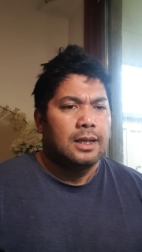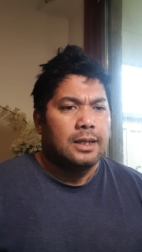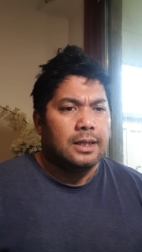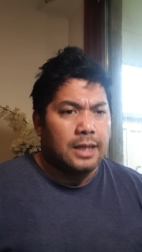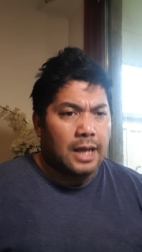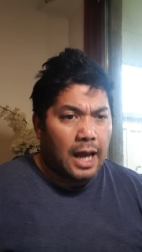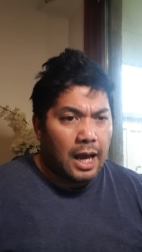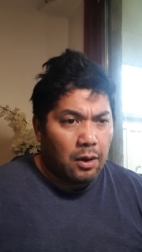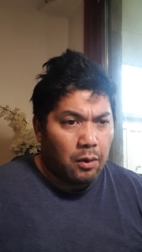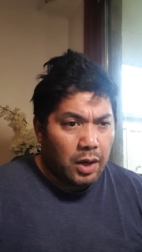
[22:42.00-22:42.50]

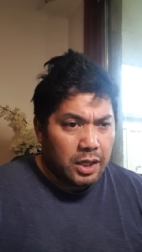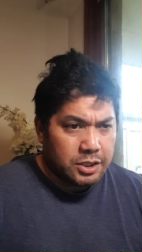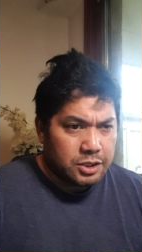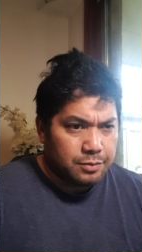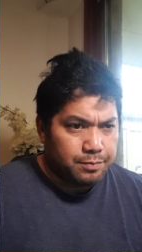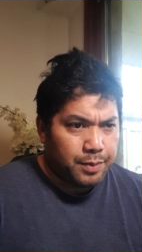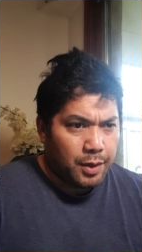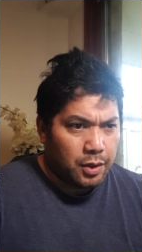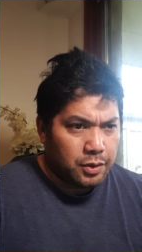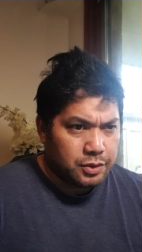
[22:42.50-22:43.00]
Now I
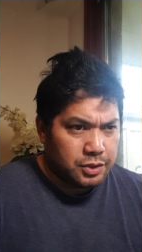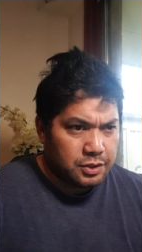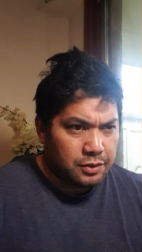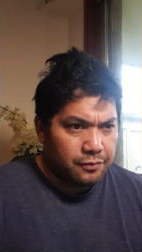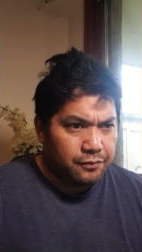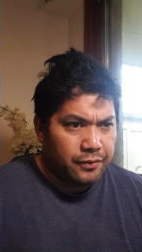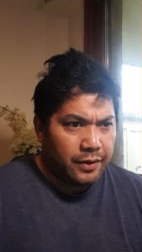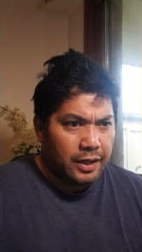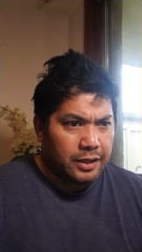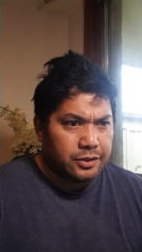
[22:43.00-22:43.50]
suppose you
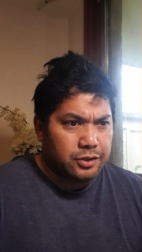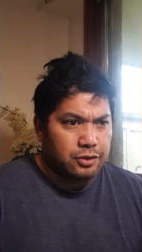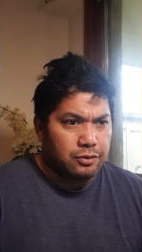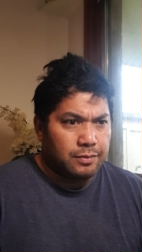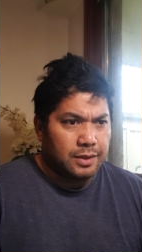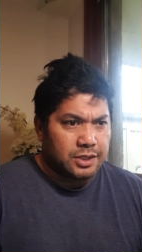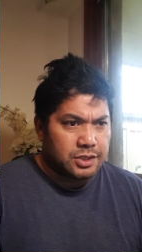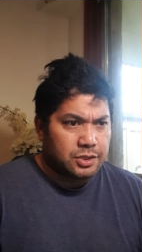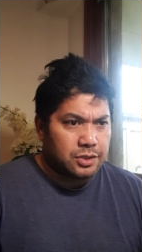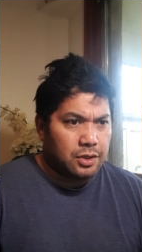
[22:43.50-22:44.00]
felt you
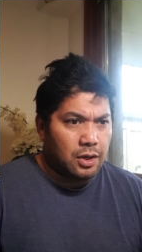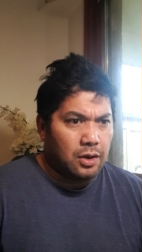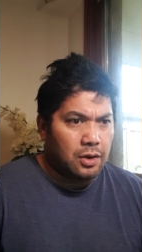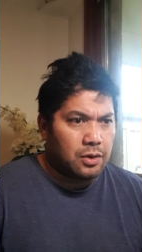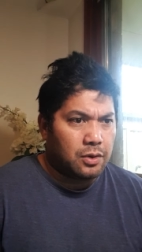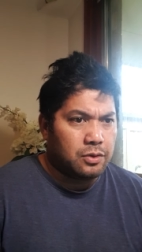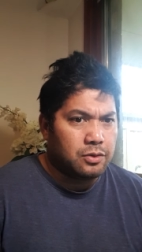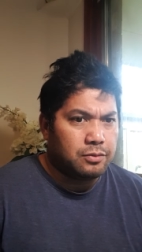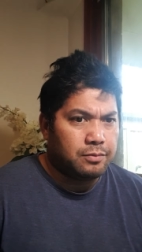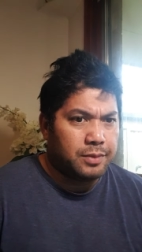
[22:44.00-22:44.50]
must
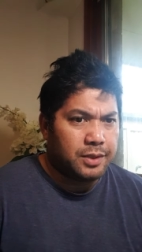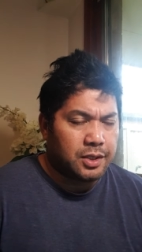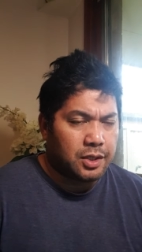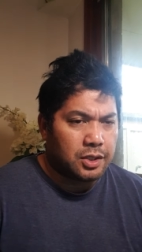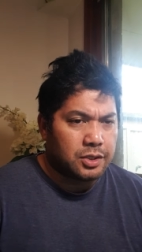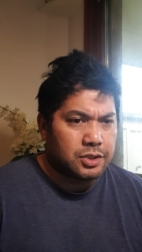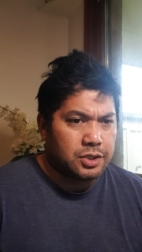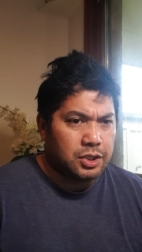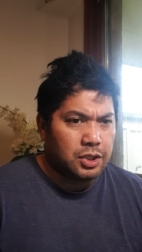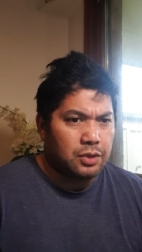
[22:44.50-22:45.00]
go
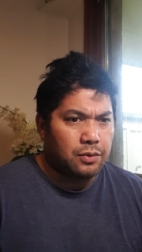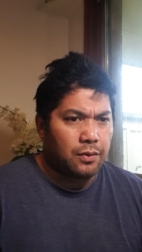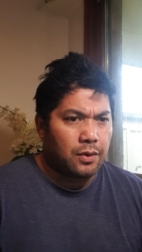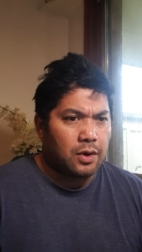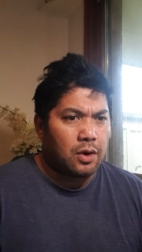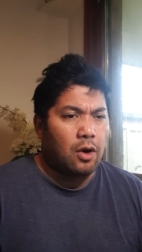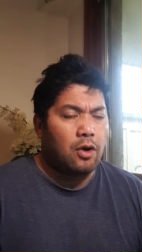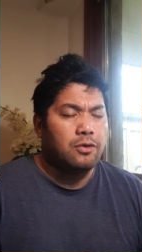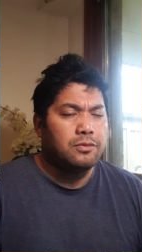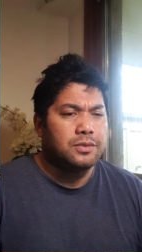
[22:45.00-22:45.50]
because you
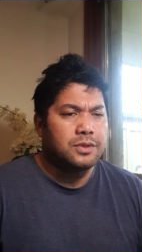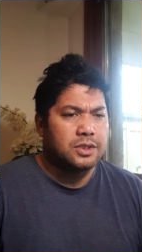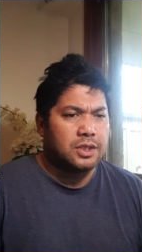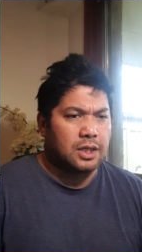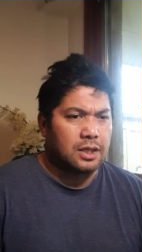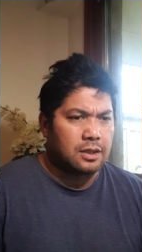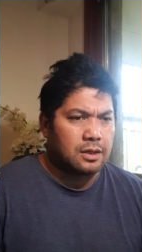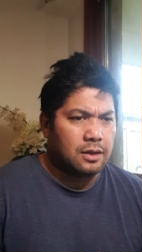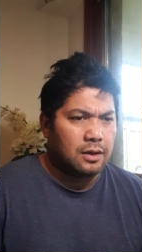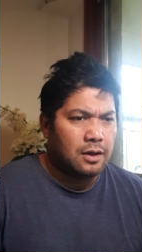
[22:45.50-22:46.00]
were
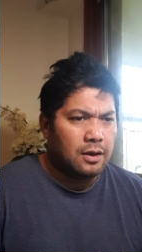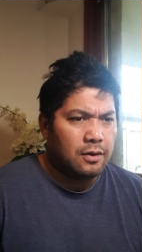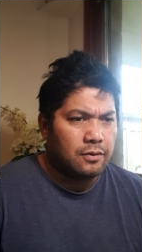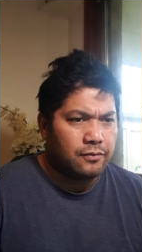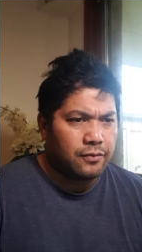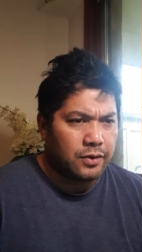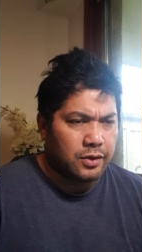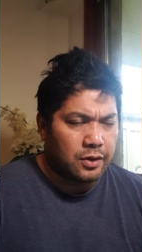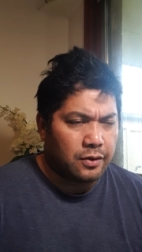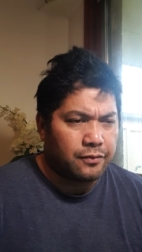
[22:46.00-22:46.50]
homesick
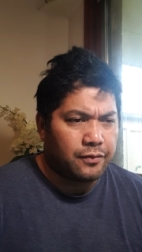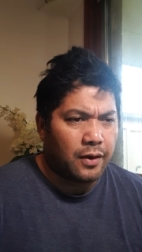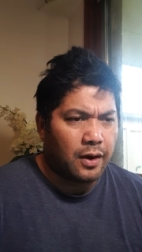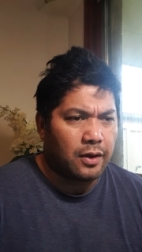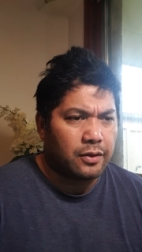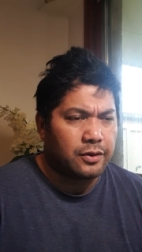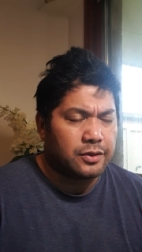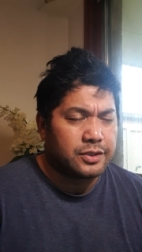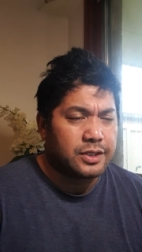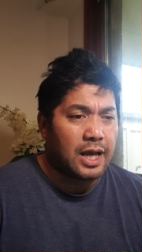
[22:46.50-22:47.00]
for your
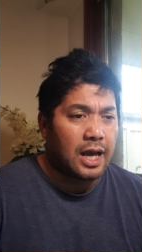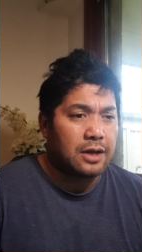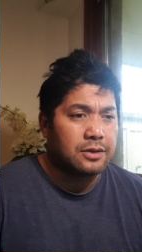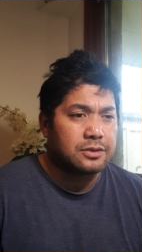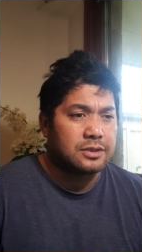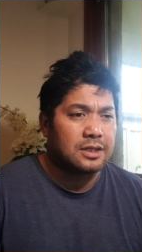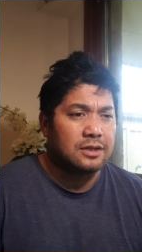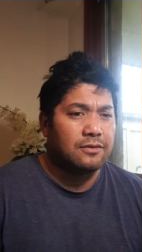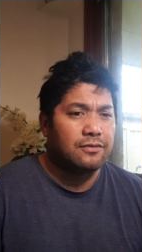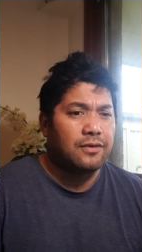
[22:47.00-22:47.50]
father's
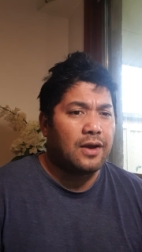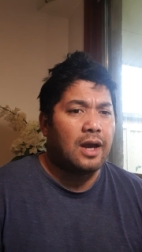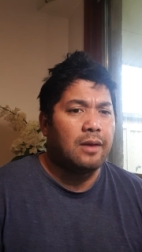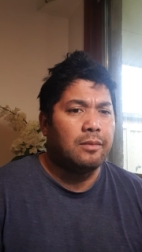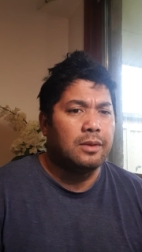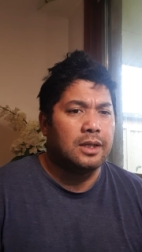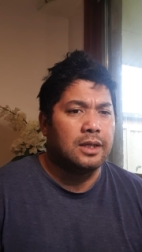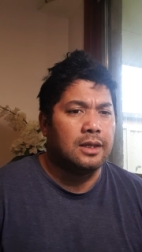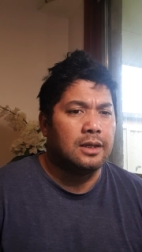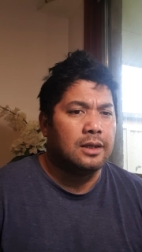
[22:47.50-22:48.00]
house and
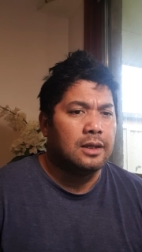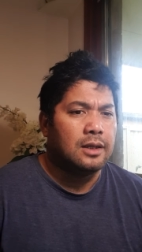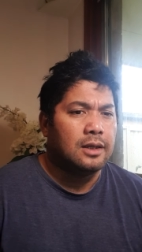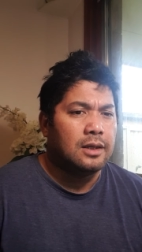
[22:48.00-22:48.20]
family.